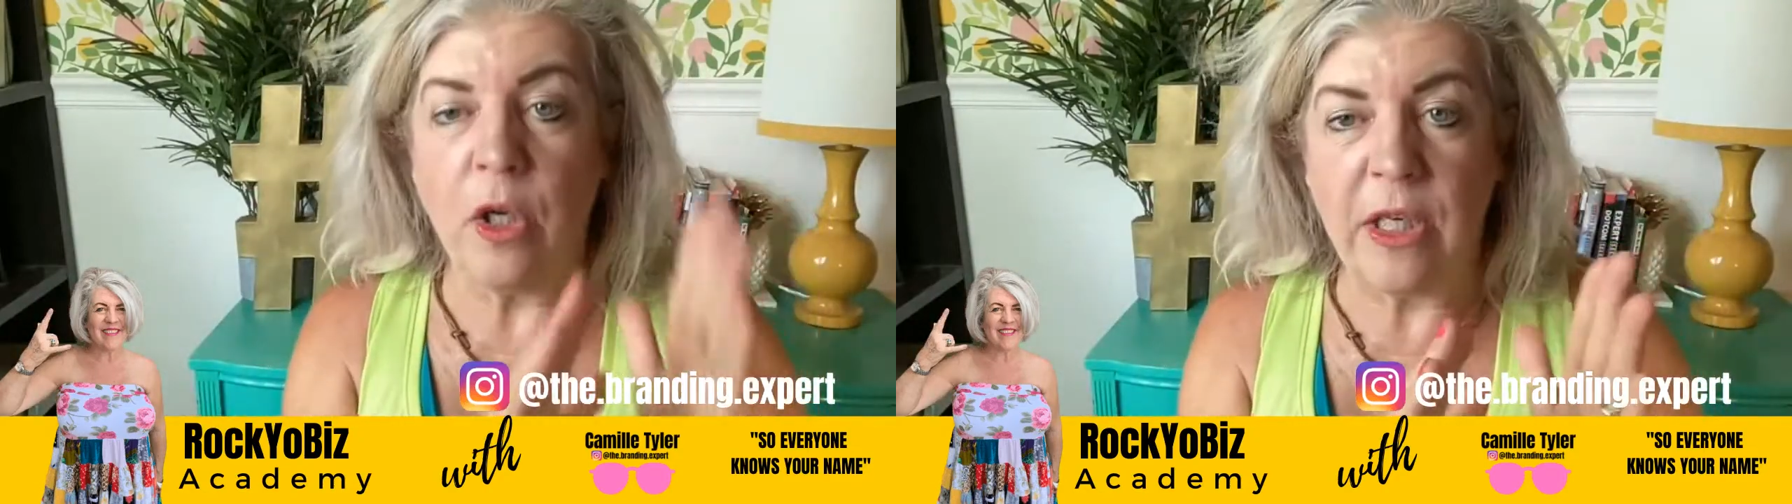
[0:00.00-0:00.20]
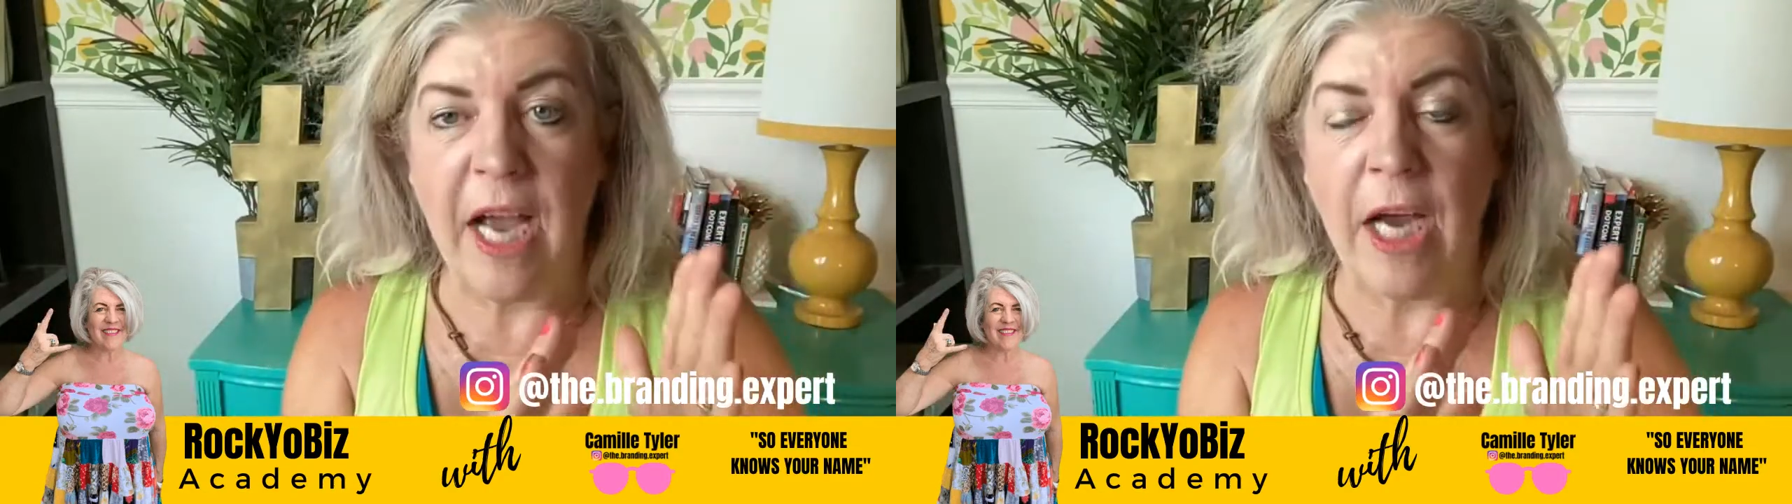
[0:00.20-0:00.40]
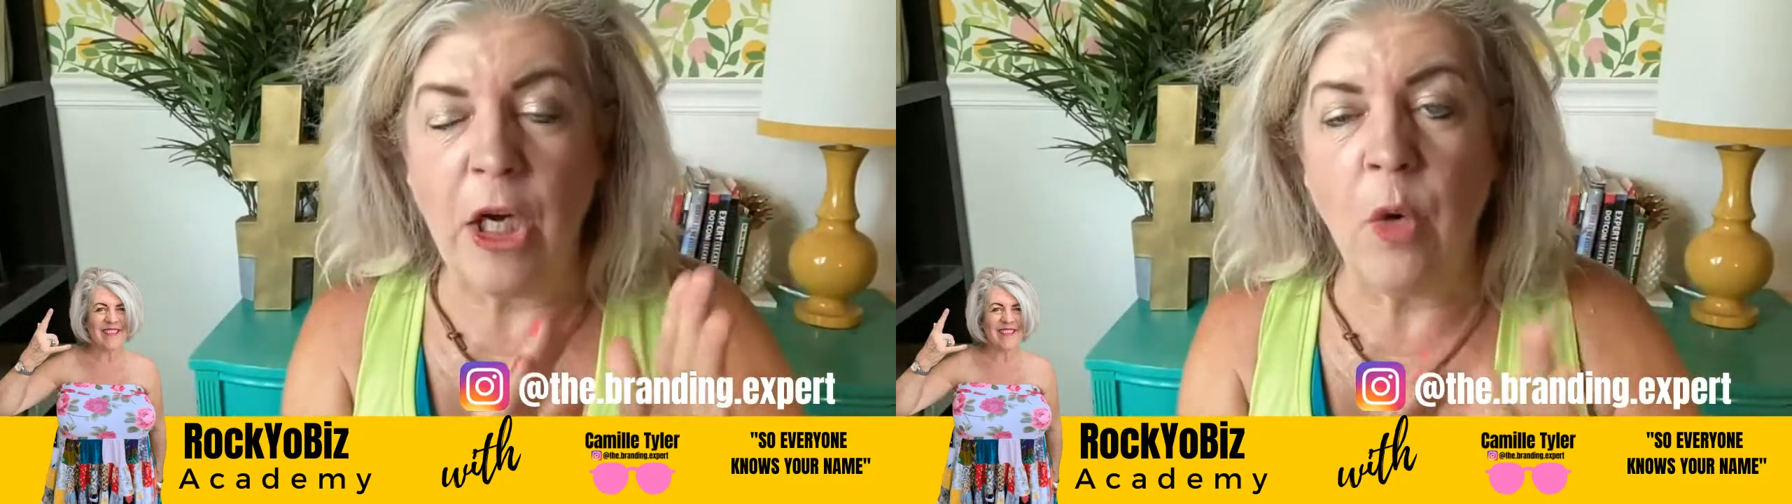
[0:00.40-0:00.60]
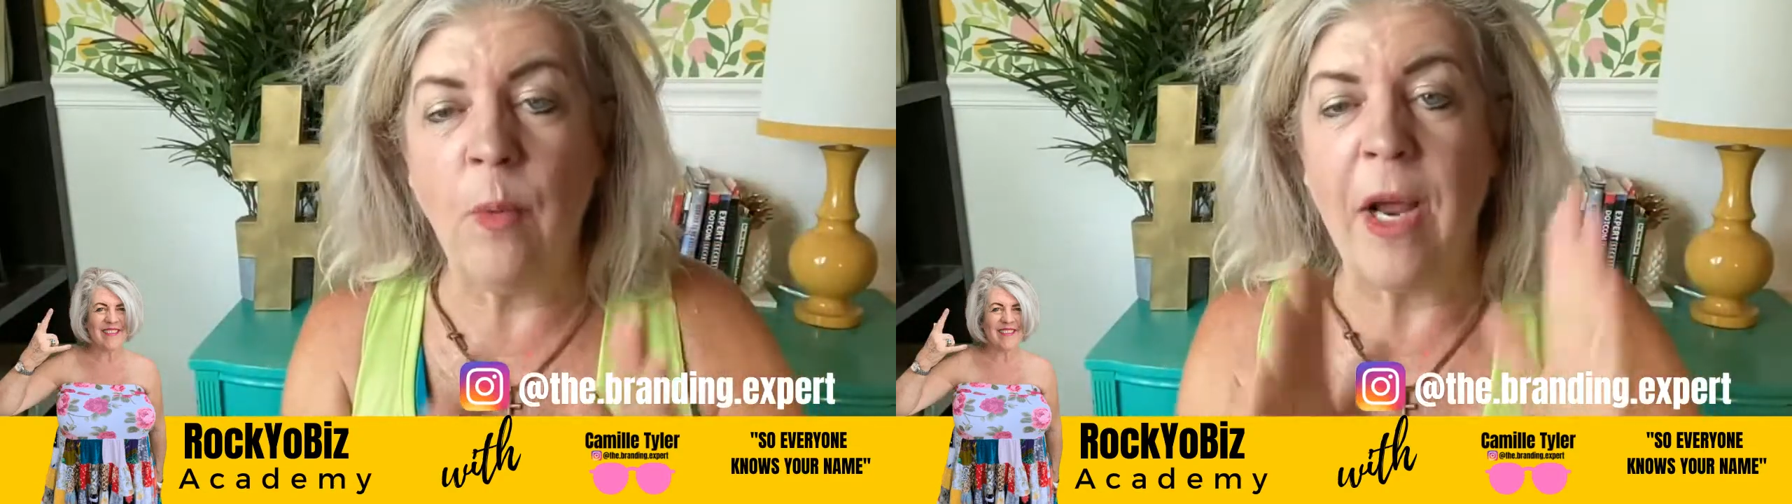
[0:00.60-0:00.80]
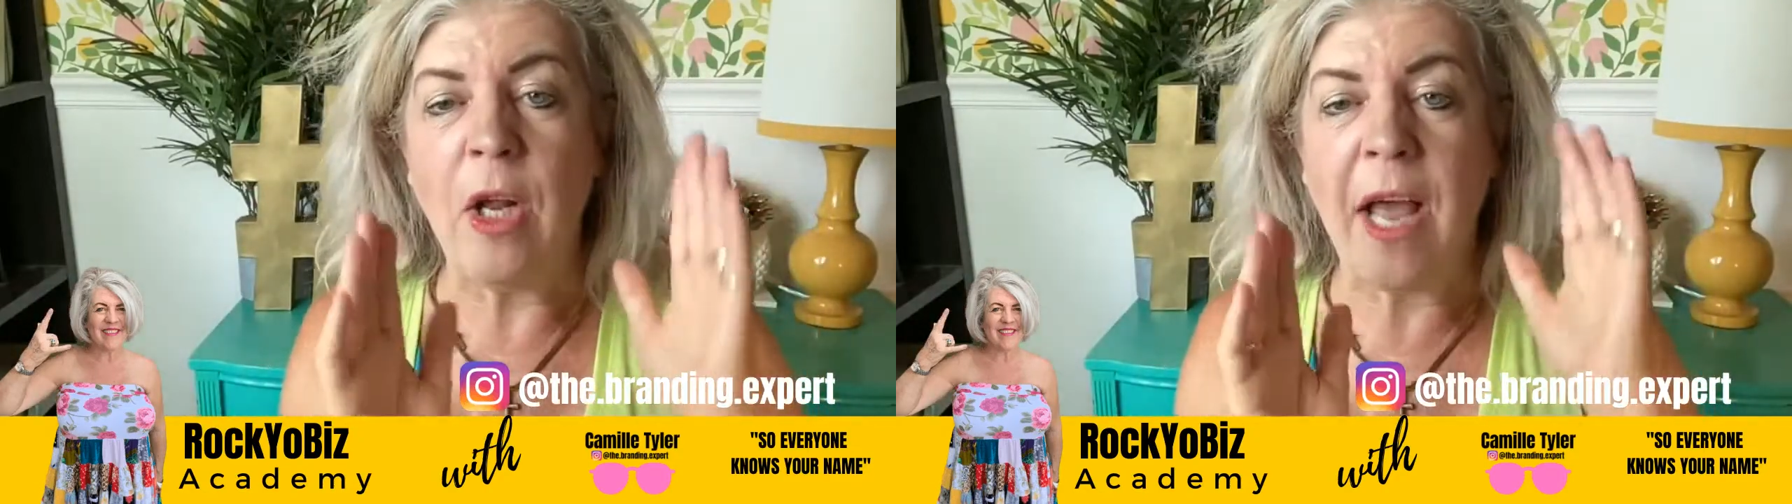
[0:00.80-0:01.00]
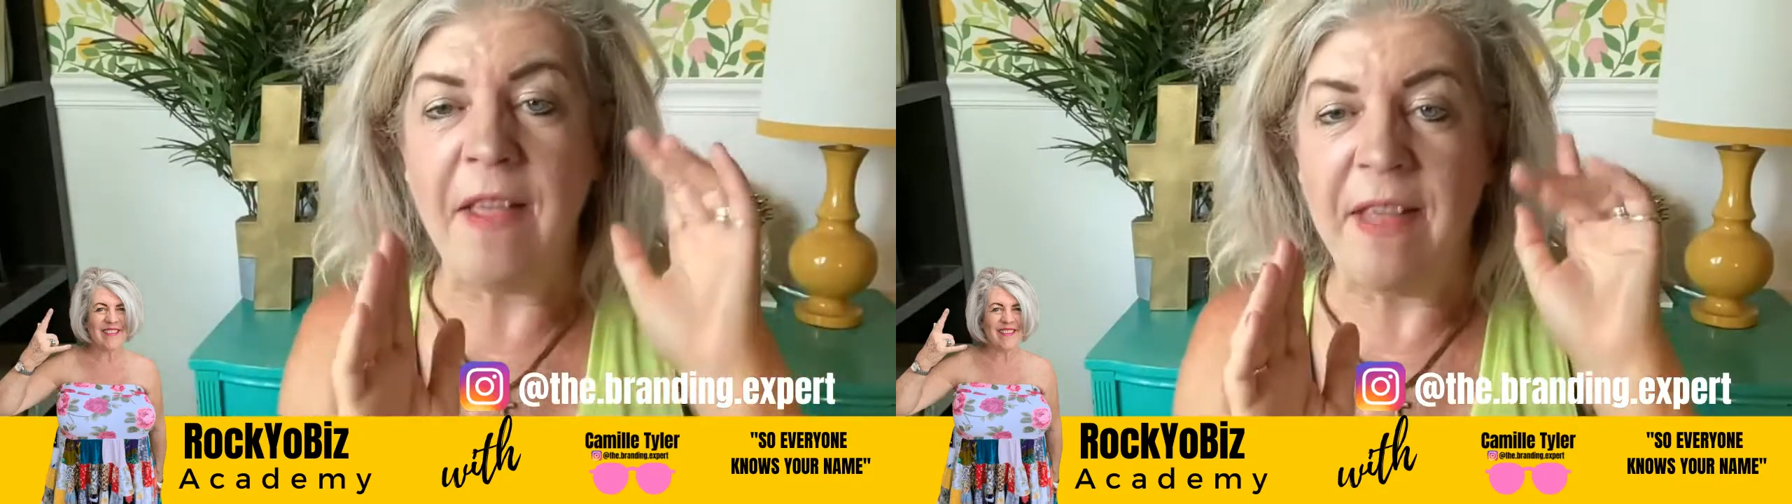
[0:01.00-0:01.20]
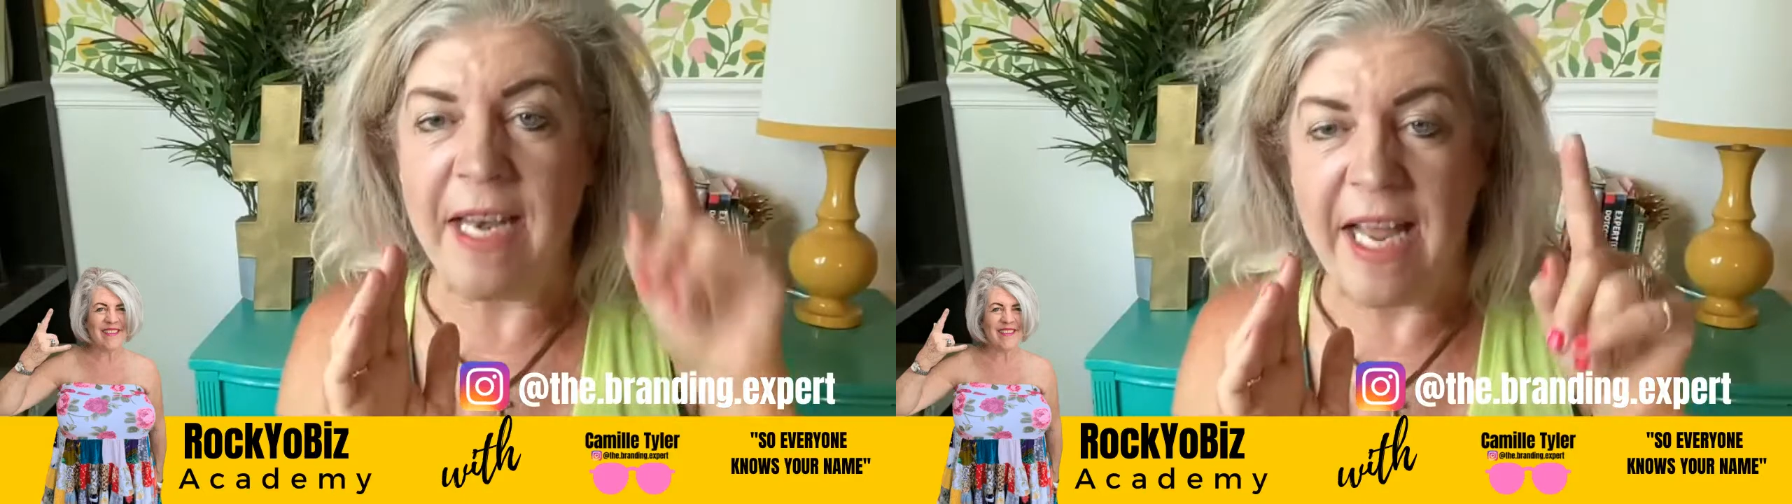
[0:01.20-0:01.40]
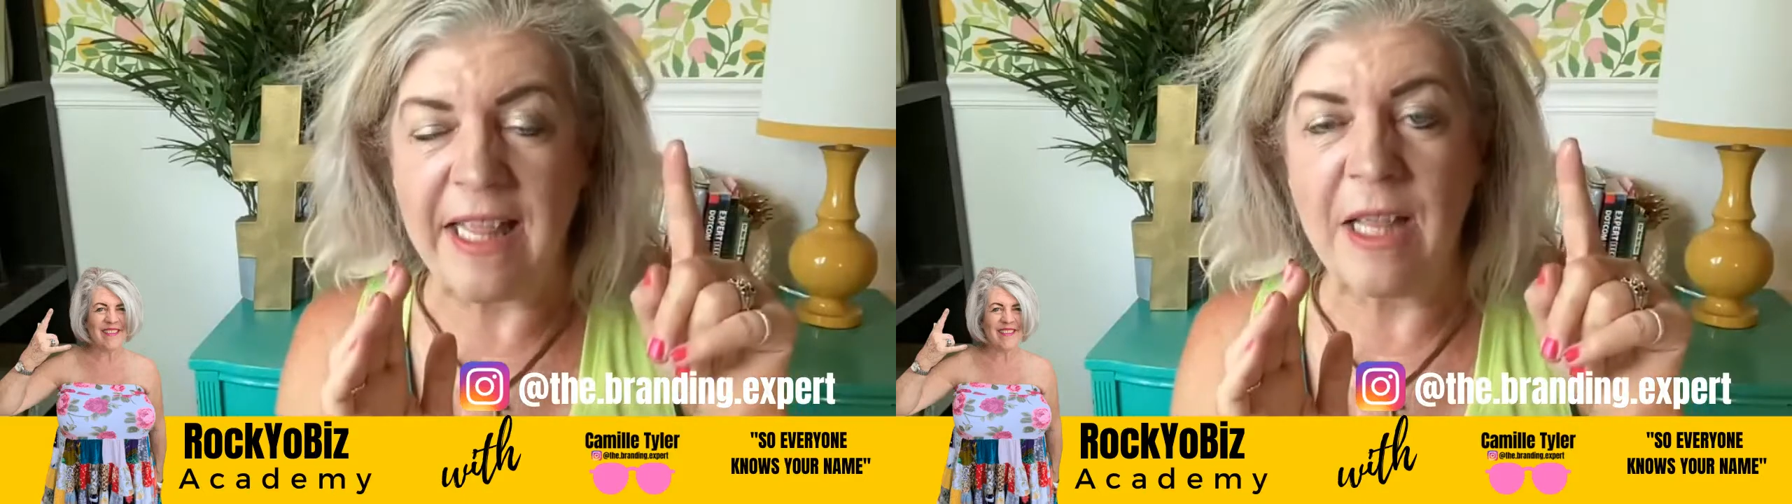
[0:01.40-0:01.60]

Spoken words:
cut your reel and then hit